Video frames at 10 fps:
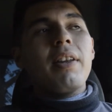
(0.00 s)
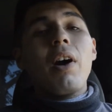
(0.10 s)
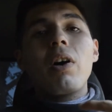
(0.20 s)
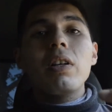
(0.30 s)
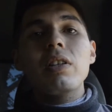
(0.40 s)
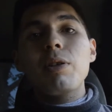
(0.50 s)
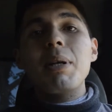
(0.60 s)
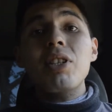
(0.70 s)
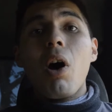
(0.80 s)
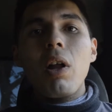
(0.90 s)
are a little
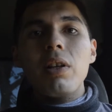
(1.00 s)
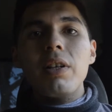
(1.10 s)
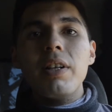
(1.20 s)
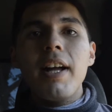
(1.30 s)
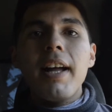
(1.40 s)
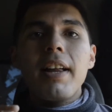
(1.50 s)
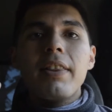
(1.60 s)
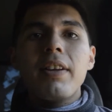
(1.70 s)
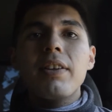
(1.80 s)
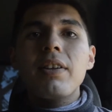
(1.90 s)
bit taller
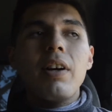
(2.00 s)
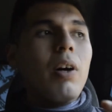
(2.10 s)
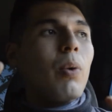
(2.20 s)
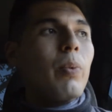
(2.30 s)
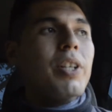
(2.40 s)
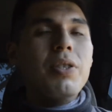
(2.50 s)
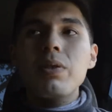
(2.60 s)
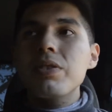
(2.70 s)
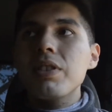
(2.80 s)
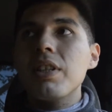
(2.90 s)
than the
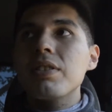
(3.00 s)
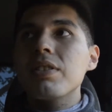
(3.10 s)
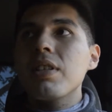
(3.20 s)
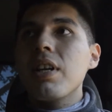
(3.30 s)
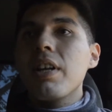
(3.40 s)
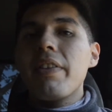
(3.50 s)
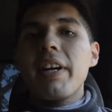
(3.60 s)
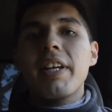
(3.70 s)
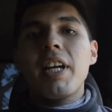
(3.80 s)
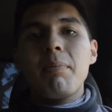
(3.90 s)
original seats
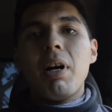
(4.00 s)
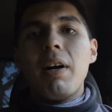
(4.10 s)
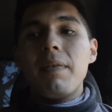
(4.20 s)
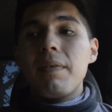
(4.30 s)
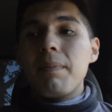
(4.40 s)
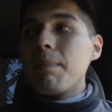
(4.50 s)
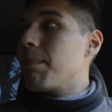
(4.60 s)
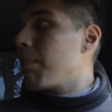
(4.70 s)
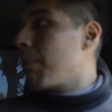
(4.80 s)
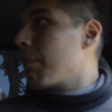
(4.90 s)
that came off
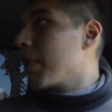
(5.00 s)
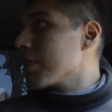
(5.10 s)
this